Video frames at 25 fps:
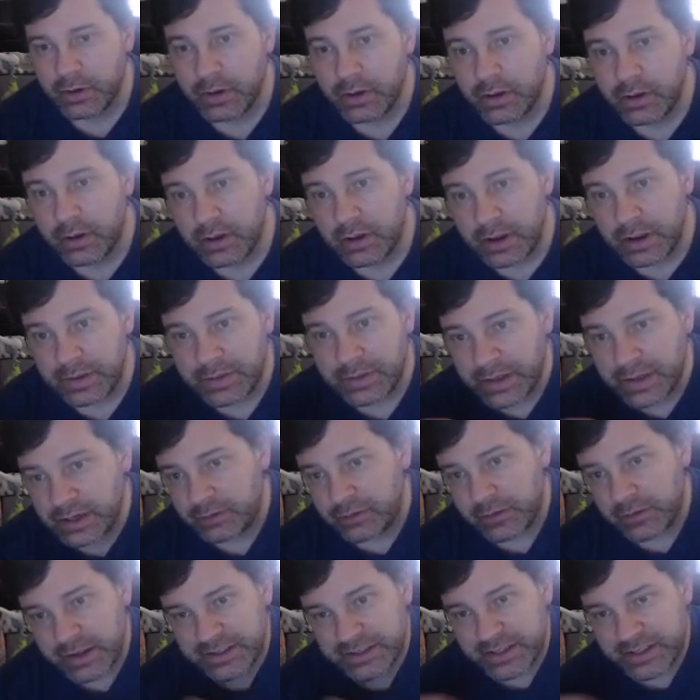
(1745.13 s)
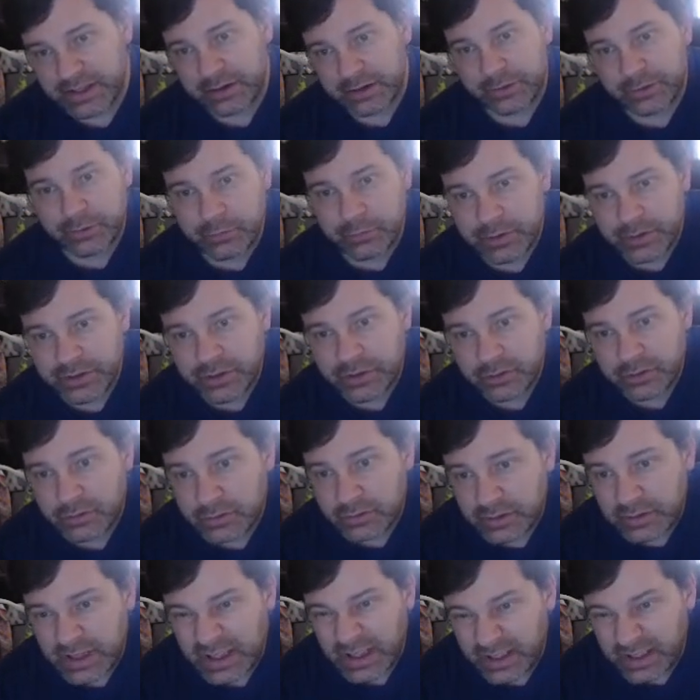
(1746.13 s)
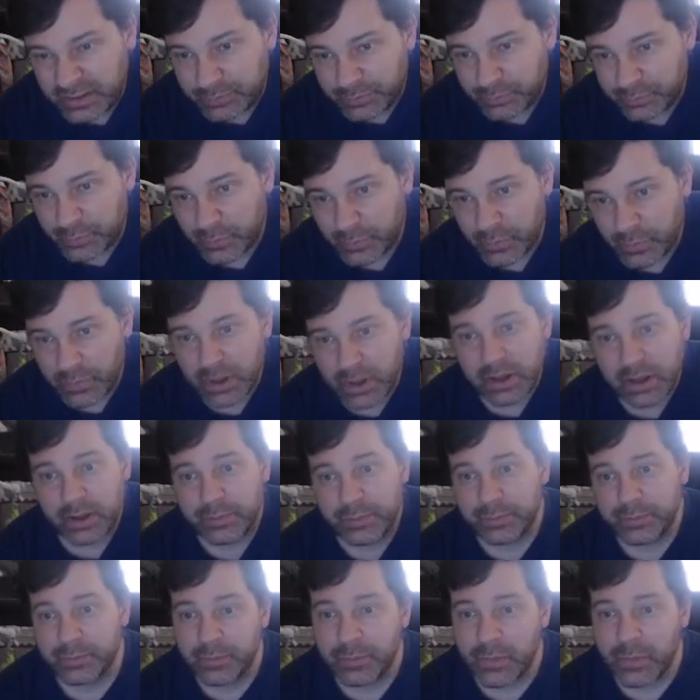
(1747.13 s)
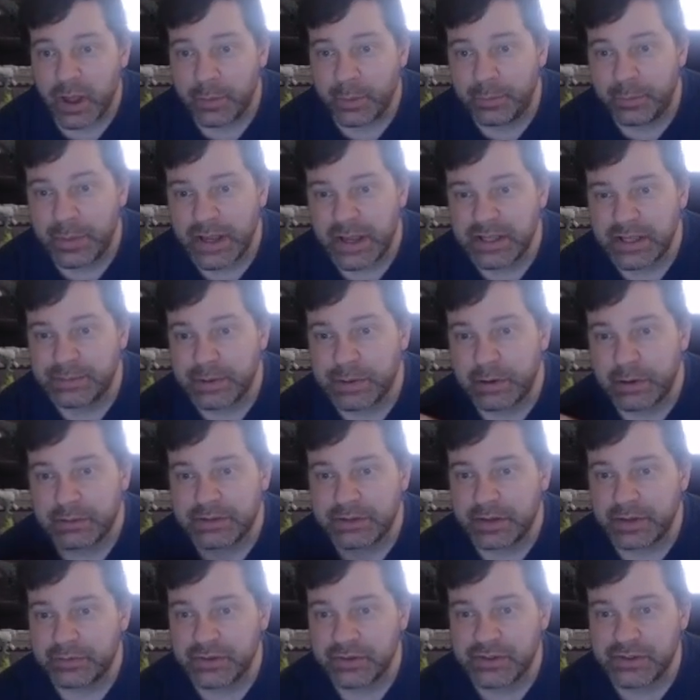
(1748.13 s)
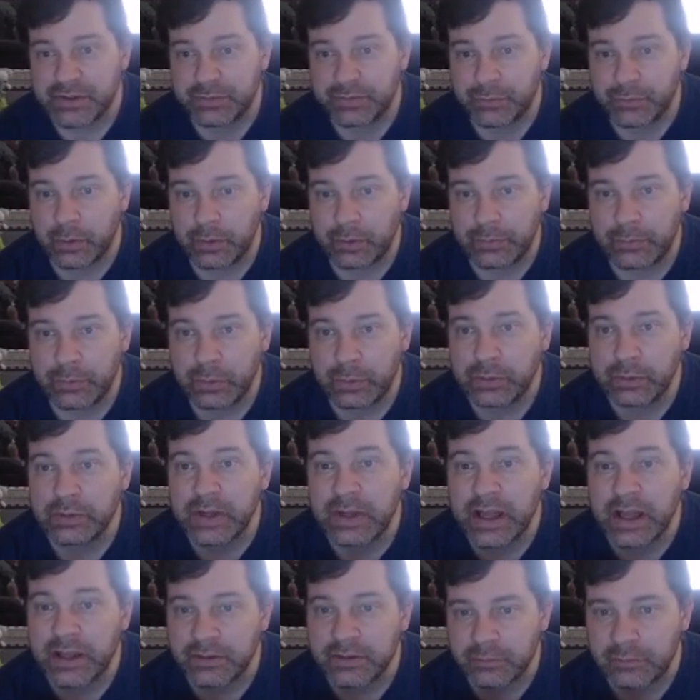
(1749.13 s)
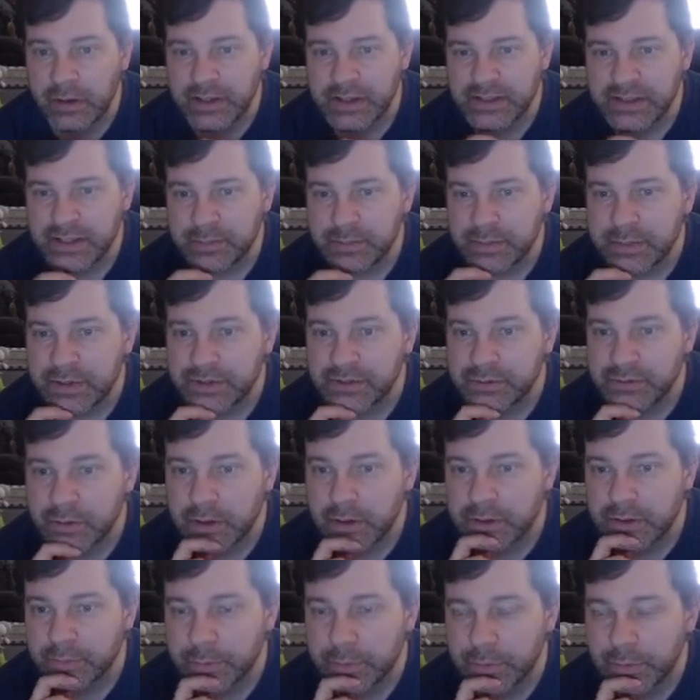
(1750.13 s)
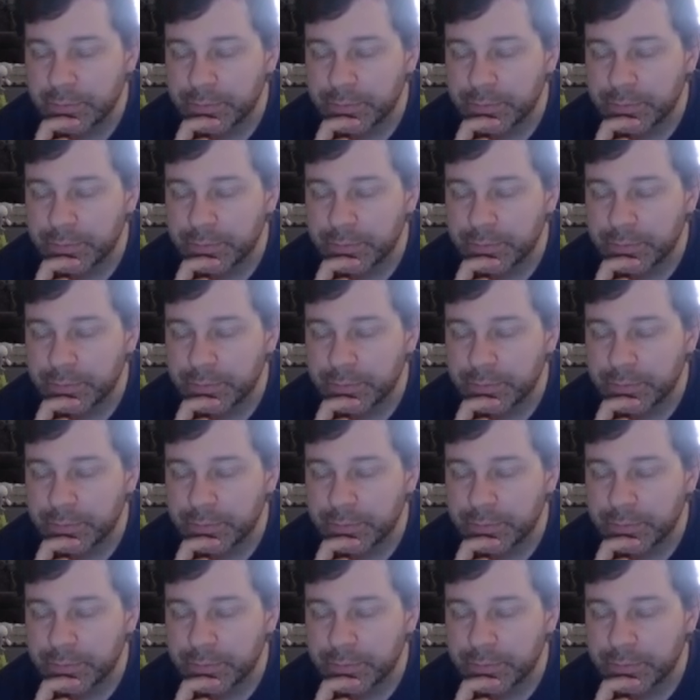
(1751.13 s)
and then it grants that other creature a base power and toughness of 4/4 and grants them indestructible.